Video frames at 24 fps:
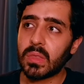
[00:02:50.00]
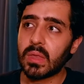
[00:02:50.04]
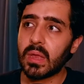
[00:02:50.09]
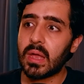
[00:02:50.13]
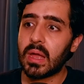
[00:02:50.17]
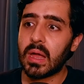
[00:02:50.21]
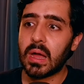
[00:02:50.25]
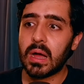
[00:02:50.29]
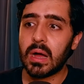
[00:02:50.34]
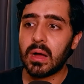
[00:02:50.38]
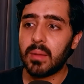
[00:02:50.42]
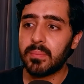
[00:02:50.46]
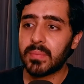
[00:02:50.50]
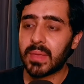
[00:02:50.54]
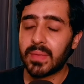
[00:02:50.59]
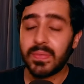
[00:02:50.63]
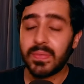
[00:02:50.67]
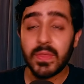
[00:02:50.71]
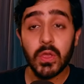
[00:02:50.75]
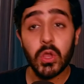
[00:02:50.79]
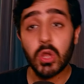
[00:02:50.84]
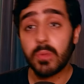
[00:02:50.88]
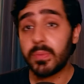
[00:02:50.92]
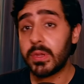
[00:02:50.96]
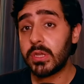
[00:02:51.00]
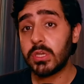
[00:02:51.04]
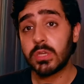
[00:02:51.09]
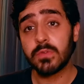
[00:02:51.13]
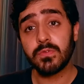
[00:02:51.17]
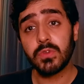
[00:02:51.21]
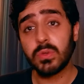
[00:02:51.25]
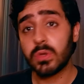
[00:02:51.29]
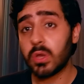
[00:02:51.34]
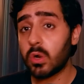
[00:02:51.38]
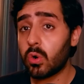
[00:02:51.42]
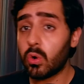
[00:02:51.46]
And they could be
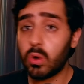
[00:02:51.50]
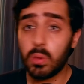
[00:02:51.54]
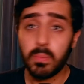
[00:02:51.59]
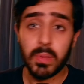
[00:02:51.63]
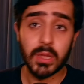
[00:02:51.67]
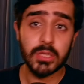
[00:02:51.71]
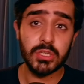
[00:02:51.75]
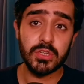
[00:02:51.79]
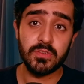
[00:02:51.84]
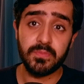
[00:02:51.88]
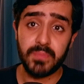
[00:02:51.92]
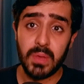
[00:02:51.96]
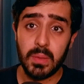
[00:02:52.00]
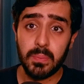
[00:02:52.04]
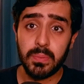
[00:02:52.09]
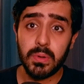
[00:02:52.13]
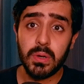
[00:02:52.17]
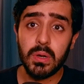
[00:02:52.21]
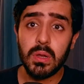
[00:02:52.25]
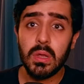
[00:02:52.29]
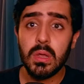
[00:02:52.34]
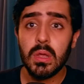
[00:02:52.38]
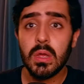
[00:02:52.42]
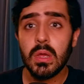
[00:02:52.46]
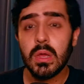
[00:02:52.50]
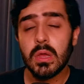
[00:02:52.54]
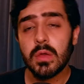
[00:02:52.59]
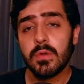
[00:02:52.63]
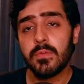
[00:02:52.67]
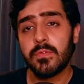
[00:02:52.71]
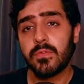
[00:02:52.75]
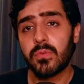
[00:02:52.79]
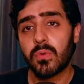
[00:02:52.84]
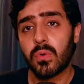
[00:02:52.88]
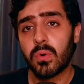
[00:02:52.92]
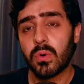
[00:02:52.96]
interviewing a whole bunch of people
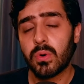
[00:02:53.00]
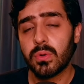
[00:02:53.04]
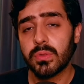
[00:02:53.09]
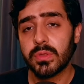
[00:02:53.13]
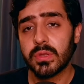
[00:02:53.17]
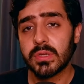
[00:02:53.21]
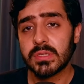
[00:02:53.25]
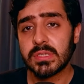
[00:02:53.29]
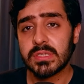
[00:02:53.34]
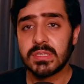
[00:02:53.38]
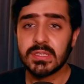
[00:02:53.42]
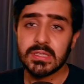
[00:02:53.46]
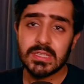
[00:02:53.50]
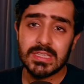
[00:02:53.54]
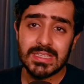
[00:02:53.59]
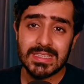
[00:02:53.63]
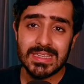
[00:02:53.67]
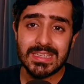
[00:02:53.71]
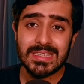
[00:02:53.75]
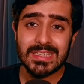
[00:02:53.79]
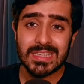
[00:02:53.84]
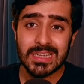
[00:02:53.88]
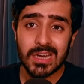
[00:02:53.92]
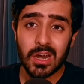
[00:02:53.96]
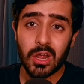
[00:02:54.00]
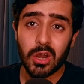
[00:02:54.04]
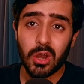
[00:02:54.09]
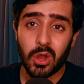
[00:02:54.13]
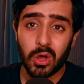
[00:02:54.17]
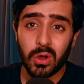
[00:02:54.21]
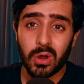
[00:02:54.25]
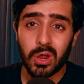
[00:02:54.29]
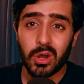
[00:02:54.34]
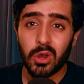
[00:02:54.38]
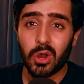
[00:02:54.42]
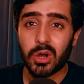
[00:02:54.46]
for the seats that are
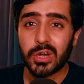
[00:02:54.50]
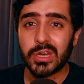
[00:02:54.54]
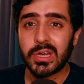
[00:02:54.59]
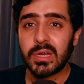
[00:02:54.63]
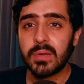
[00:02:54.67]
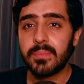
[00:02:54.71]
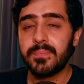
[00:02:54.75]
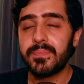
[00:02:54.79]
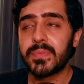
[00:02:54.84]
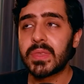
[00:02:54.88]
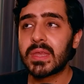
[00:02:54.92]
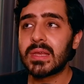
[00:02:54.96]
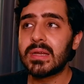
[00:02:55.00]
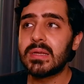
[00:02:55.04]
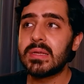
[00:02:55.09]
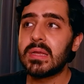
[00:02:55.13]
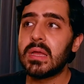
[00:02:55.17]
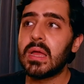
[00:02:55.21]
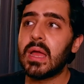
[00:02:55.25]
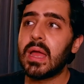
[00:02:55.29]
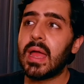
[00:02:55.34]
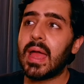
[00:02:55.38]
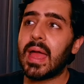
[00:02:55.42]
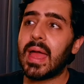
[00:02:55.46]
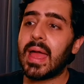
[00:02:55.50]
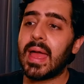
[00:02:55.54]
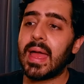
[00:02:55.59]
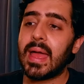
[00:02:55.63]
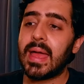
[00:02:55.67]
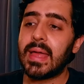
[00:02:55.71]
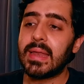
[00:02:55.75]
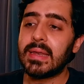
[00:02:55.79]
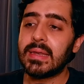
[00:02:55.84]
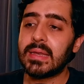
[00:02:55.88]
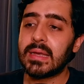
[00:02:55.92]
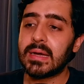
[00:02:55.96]
allotted.
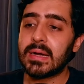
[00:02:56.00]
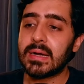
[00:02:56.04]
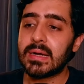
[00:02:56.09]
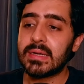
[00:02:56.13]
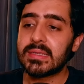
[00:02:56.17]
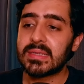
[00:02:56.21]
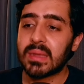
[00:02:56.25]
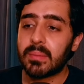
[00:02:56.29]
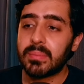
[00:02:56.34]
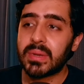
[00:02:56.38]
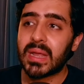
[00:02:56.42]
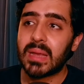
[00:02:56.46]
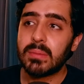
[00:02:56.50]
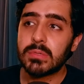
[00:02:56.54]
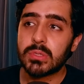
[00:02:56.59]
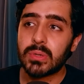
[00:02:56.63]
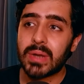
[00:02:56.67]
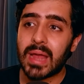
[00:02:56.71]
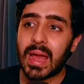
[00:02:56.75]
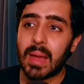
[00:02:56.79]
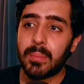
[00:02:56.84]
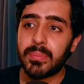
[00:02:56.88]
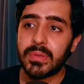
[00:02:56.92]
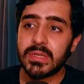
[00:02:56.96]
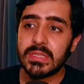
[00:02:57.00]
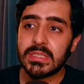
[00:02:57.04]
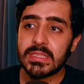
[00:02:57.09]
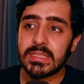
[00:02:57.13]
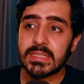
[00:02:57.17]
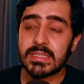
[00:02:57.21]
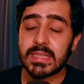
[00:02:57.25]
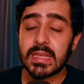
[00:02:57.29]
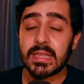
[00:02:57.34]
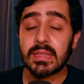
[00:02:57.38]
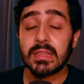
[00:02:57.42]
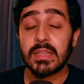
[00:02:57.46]
And sometimes what happens is
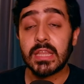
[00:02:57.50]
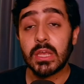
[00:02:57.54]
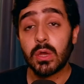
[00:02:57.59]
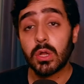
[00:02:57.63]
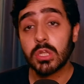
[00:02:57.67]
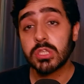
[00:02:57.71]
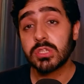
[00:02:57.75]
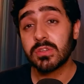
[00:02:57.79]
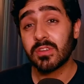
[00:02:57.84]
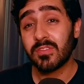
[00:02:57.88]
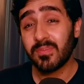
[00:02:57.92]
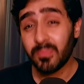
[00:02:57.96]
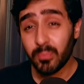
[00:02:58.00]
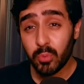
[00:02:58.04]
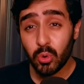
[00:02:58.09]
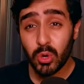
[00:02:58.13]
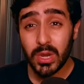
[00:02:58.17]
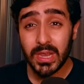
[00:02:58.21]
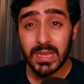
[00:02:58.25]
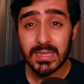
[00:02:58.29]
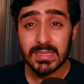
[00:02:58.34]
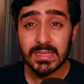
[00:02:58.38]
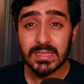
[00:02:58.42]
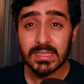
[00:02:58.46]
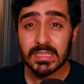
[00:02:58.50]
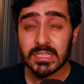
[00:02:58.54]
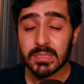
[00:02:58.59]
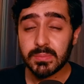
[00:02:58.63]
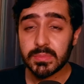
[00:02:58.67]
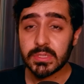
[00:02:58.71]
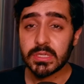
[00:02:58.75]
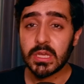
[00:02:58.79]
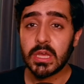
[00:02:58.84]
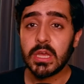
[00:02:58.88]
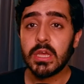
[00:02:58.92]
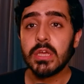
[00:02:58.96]
that they also have pooling systems.
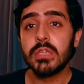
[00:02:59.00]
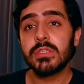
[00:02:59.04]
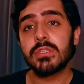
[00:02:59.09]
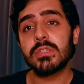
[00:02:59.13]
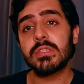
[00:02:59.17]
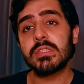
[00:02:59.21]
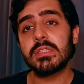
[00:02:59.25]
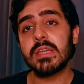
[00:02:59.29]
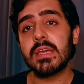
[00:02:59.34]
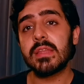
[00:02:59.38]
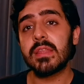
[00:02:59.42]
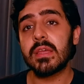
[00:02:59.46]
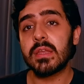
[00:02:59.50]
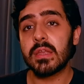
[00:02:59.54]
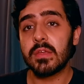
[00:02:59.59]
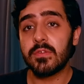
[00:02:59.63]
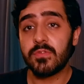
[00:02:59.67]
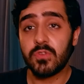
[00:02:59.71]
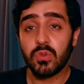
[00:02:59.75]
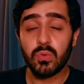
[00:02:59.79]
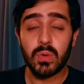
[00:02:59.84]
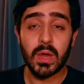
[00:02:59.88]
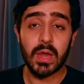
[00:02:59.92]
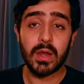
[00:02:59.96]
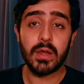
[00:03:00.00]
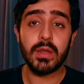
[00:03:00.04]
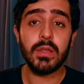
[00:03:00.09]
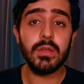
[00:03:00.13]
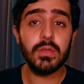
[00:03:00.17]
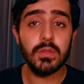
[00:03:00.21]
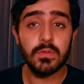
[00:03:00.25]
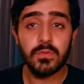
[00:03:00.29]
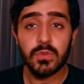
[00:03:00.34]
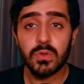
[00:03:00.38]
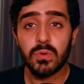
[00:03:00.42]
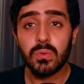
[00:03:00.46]
So say that if you had an
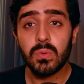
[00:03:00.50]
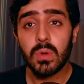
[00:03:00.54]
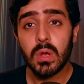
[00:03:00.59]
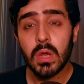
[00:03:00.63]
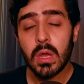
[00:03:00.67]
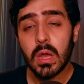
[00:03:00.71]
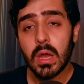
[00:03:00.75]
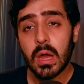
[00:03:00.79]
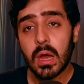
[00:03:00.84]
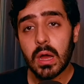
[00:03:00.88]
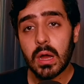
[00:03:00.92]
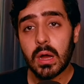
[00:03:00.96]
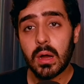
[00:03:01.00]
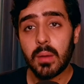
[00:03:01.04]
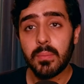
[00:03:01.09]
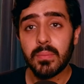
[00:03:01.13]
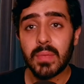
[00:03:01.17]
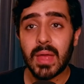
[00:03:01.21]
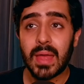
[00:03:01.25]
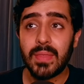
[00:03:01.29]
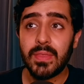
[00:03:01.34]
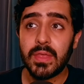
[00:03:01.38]
interview and they